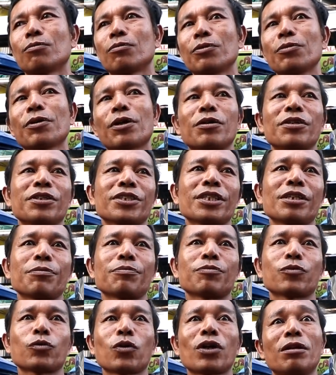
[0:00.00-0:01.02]
Maybe I just sleep
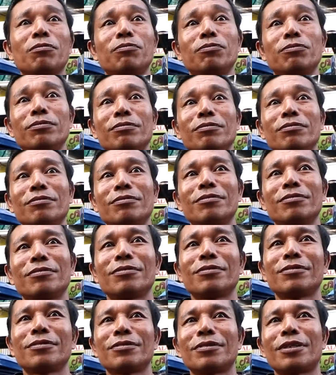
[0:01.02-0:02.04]
at twelve.
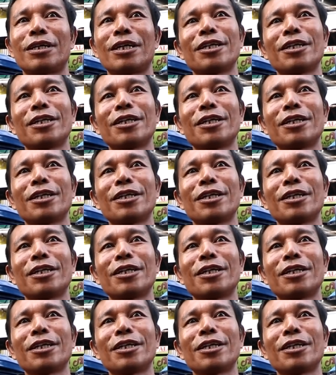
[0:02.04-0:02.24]
twelve? At twelve?